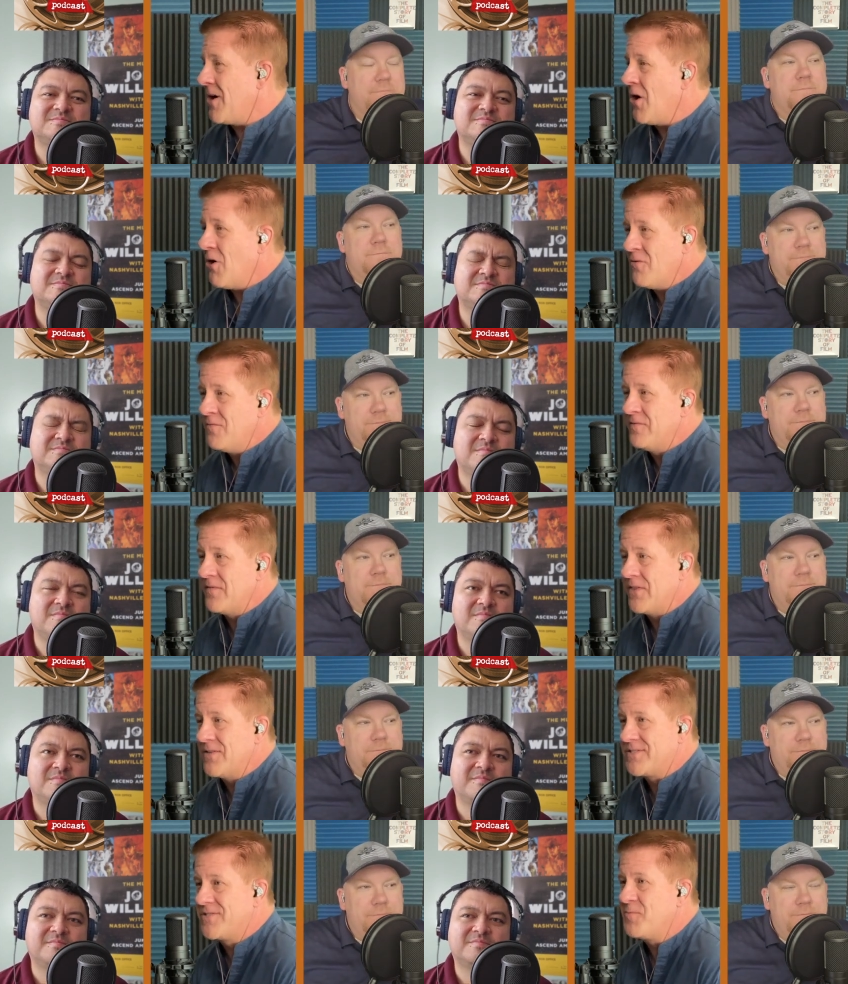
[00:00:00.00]
Speaker 1: of the
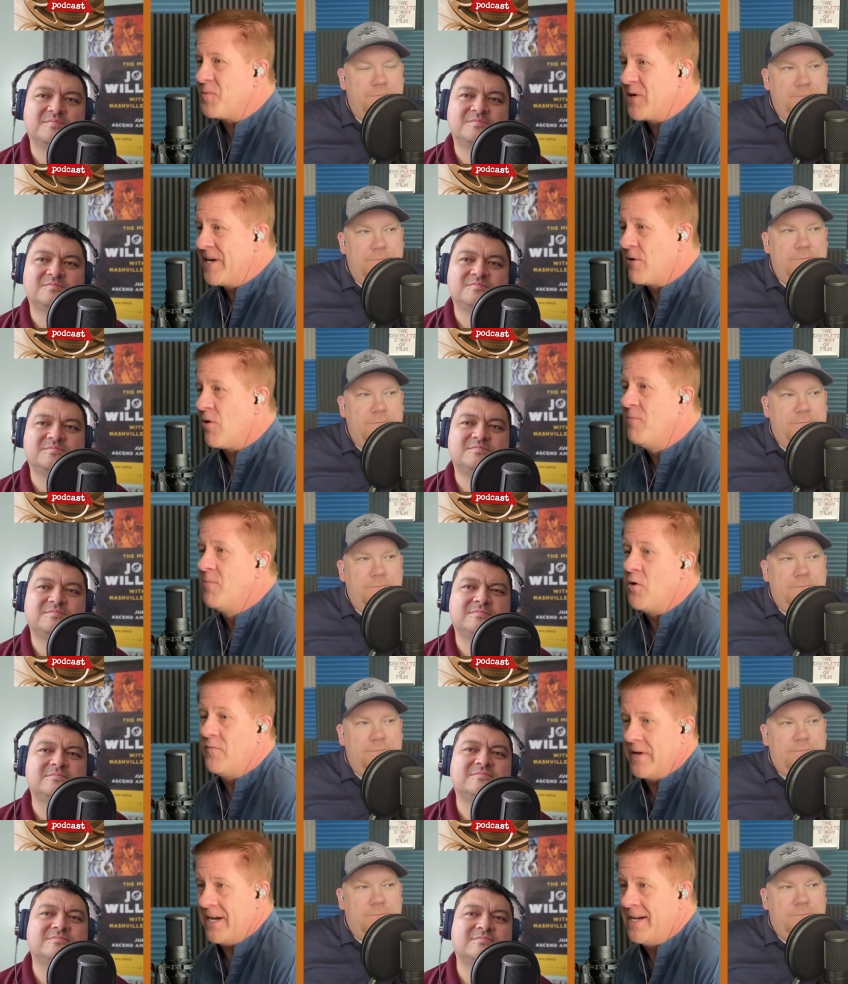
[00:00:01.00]
superhero
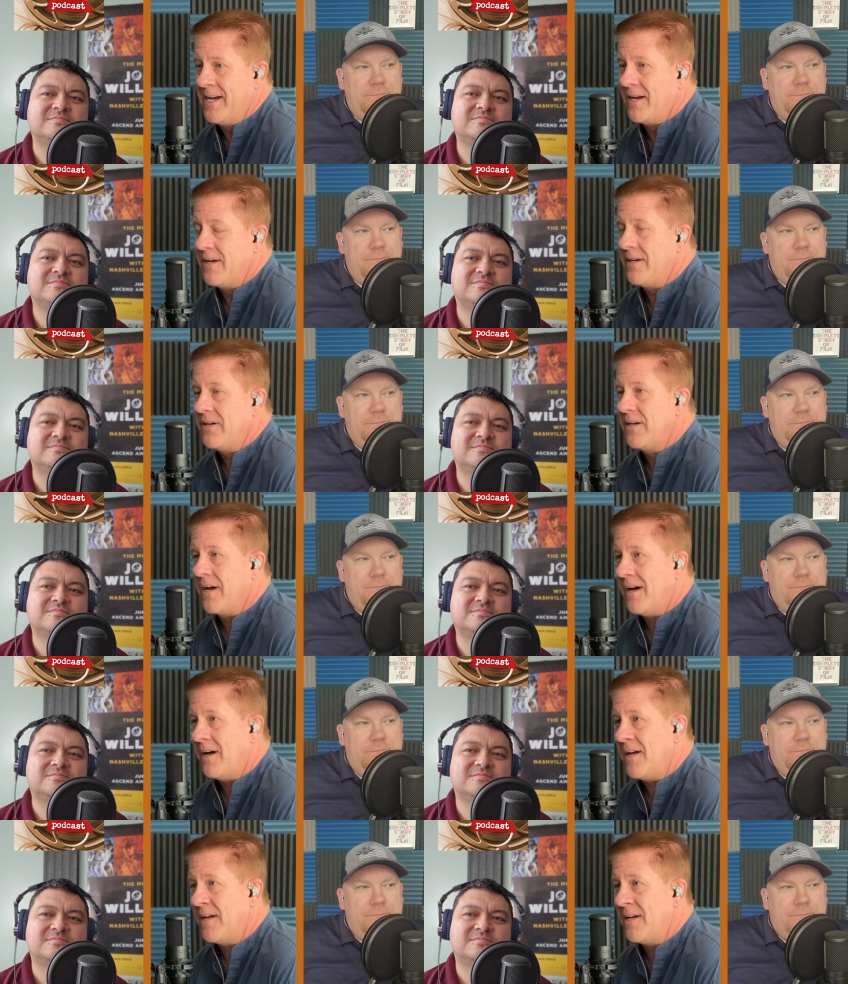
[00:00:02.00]
movie
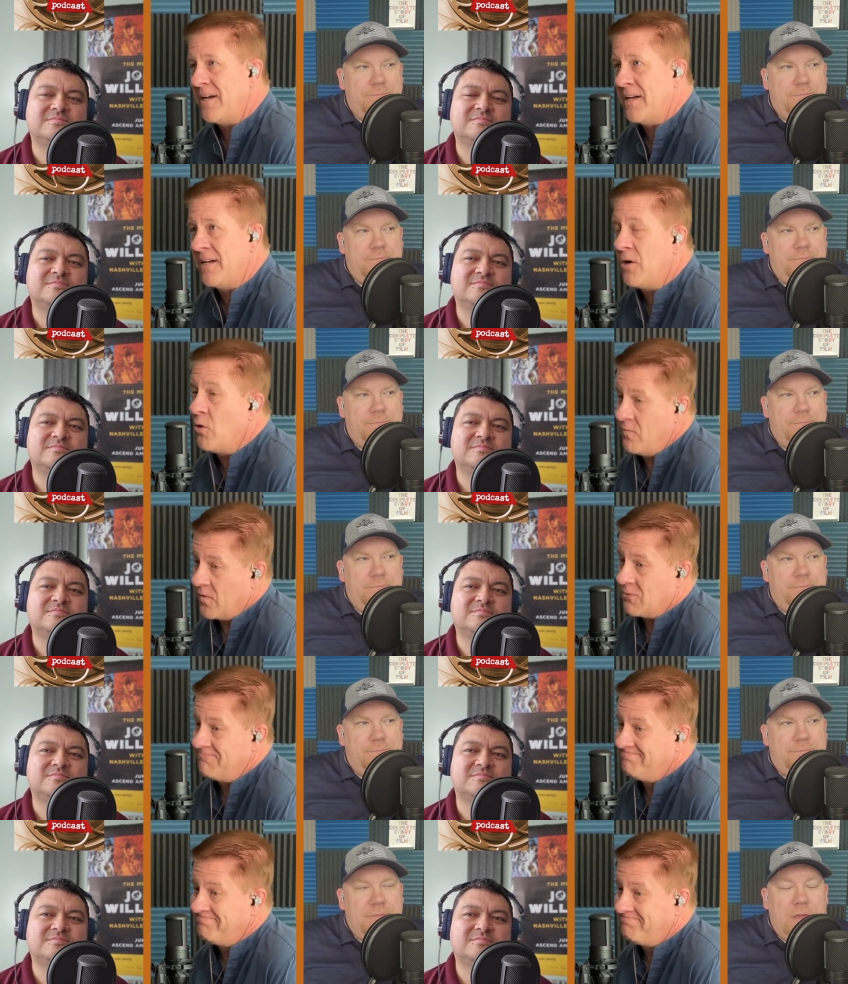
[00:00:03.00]
uh, over?
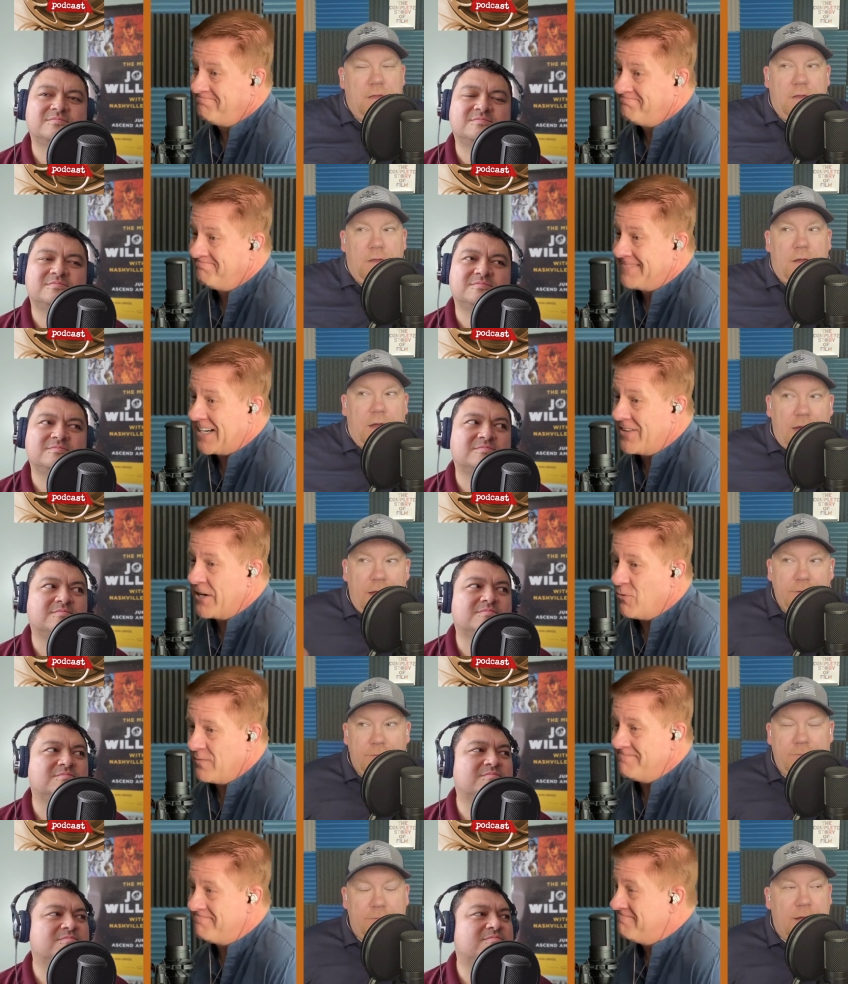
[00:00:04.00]
Speaker 2: I,
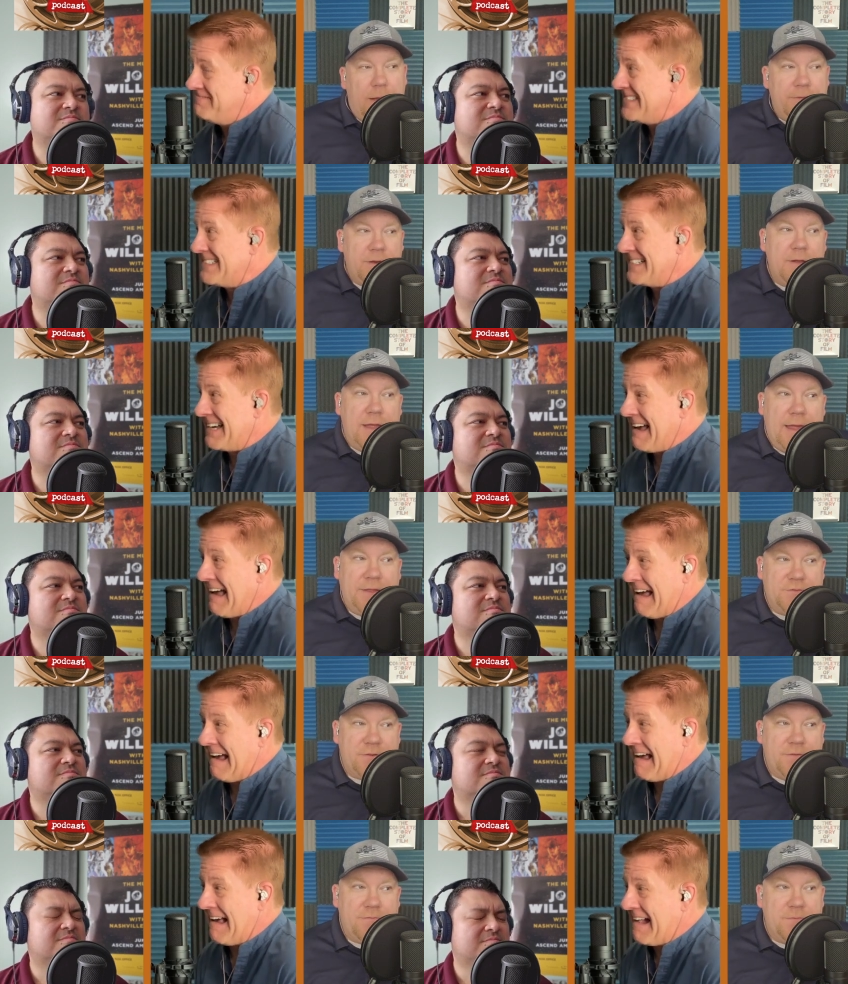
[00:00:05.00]
I'm going to
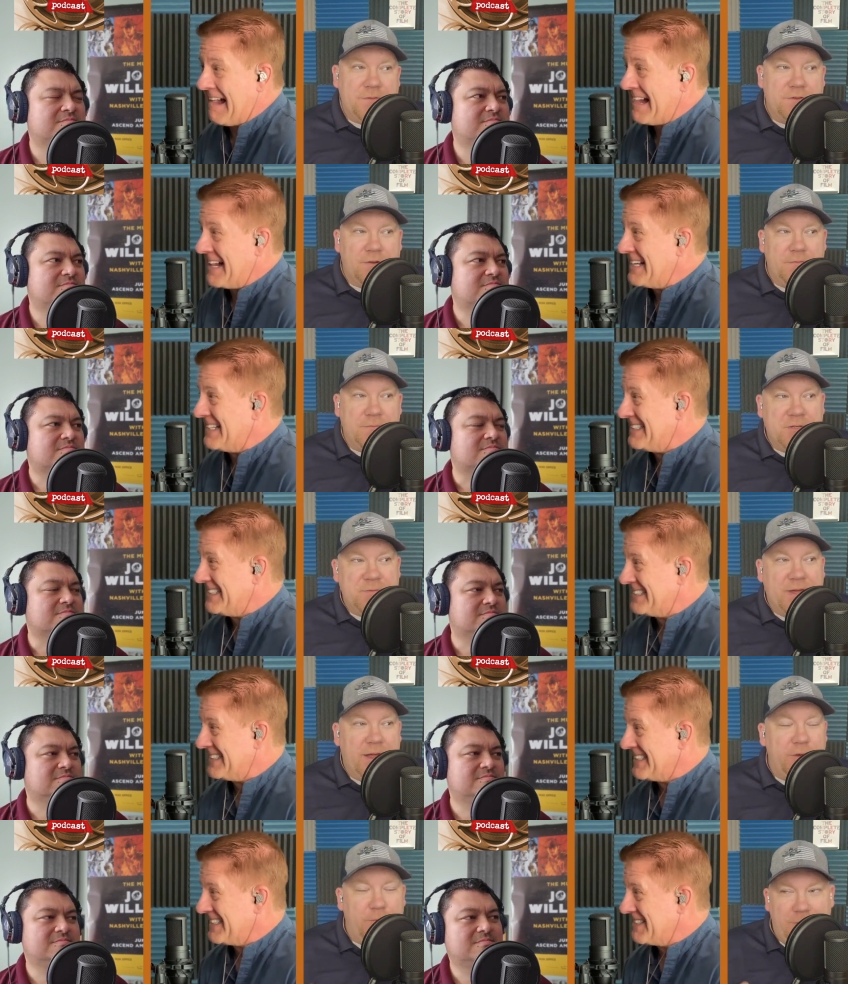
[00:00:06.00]
answer it from a certain perspective.
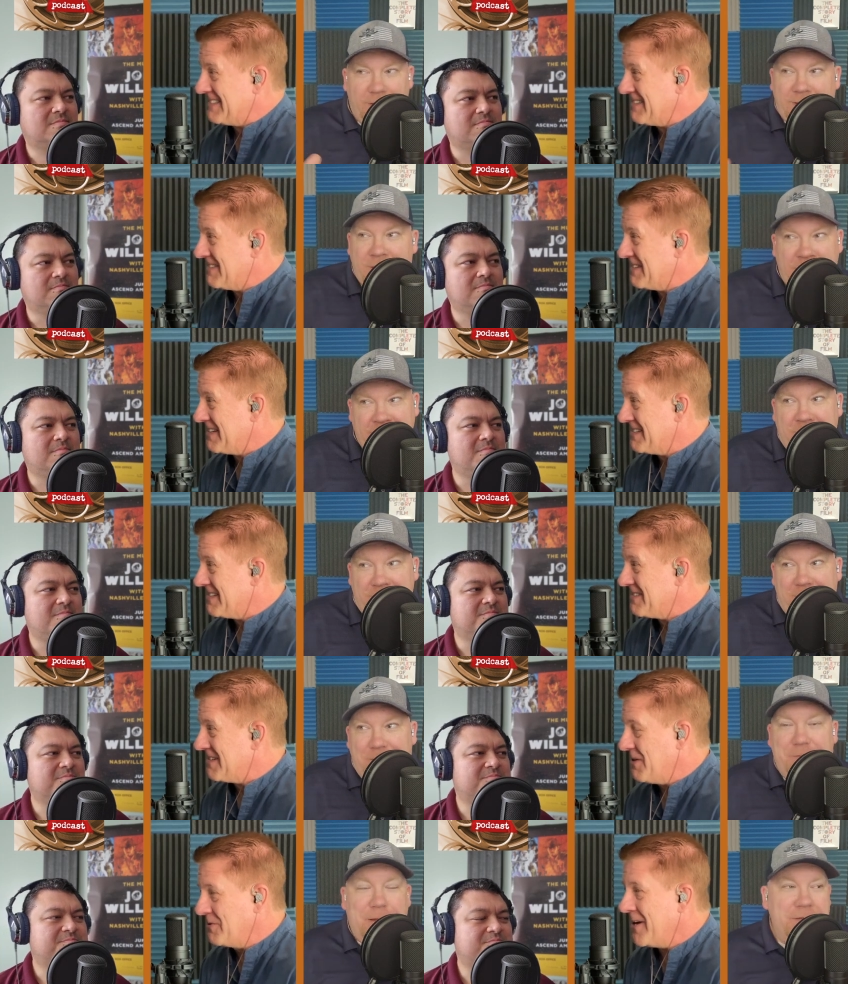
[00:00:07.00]
I know we're not there yet.
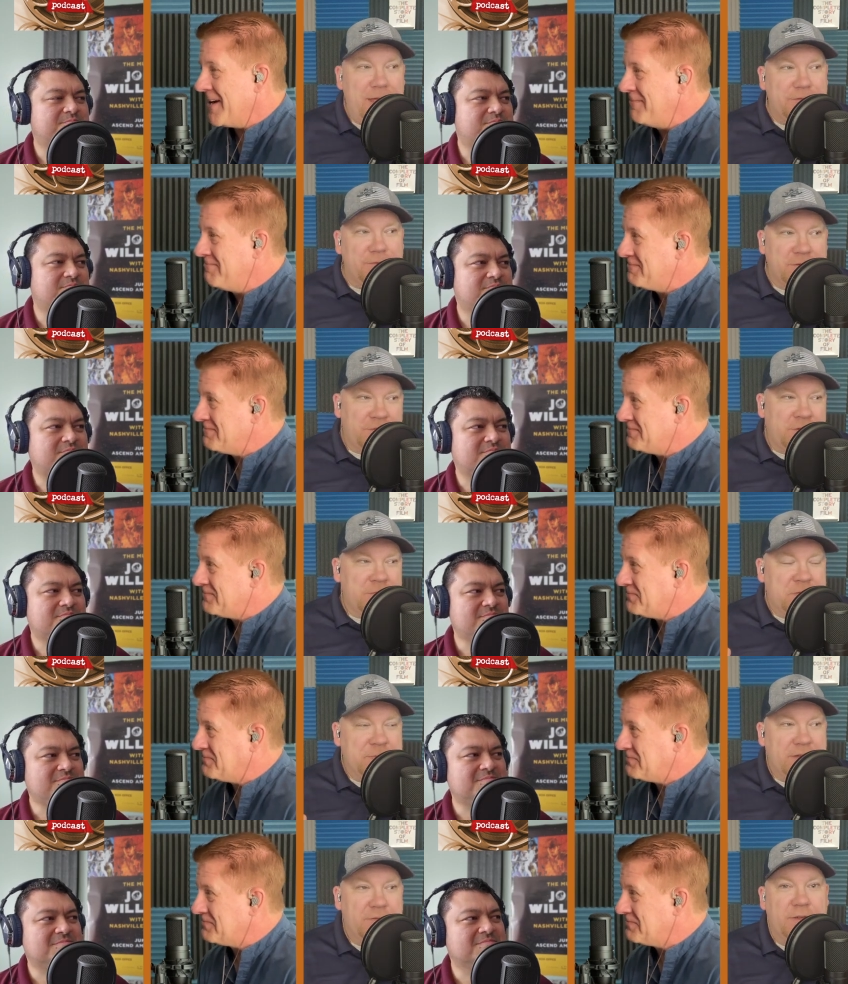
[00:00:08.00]
okay. I'm going to answer it from a certain
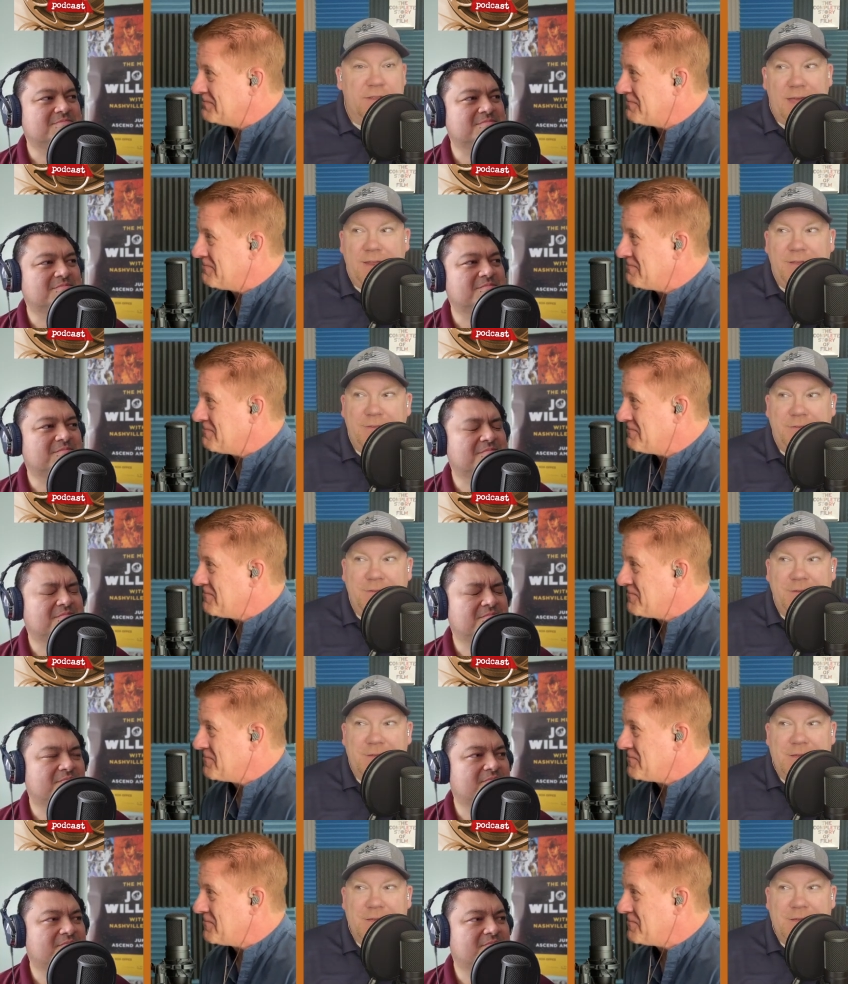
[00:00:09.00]
perspective, and that is